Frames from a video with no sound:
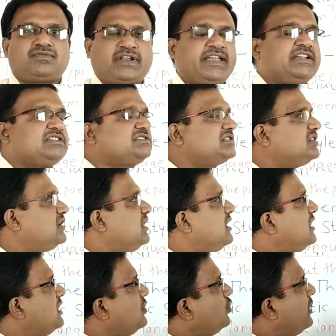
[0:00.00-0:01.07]
friends,
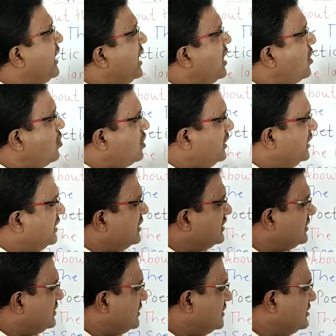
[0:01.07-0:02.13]
we have
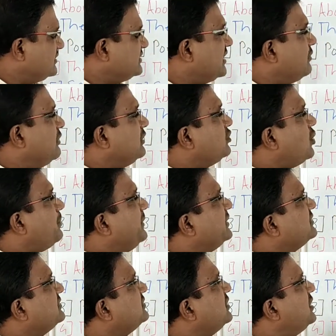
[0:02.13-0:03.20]
learned the 7
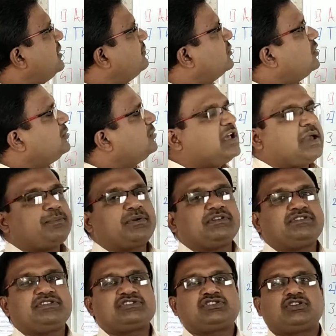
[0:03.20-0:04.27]
topics from the
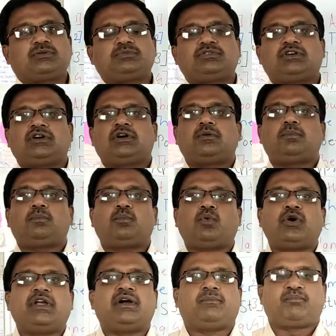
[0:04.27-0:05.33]
appreciation of the
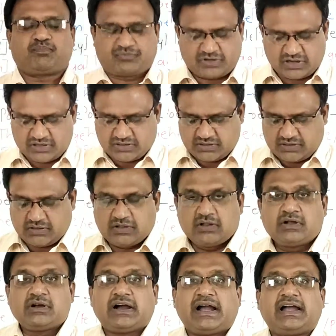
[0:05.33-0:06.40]
poem.
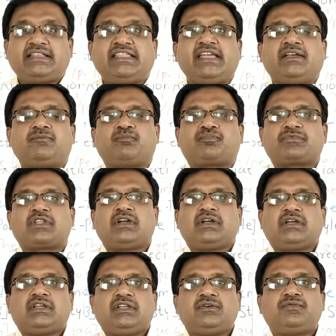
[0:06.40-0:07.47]
I think
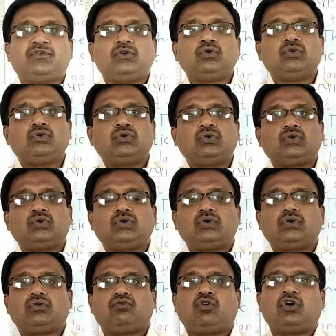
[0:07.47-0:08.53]
If you
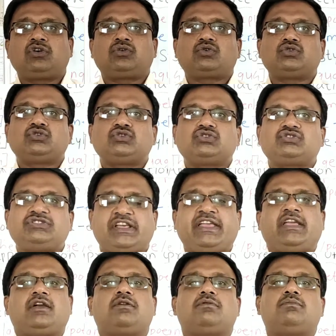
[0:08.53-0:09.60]
want to
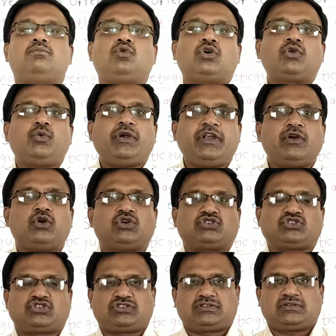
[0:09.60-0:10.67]
see more
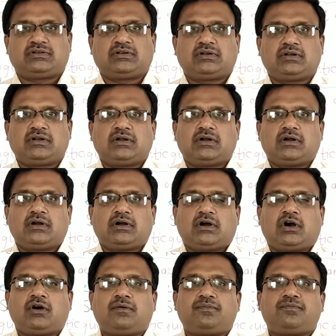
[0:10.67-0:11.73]
videos
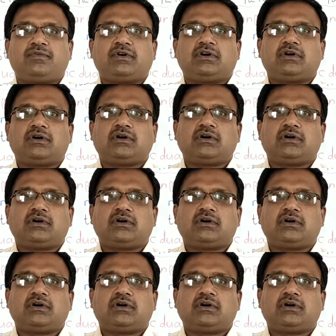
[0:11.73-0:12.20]
of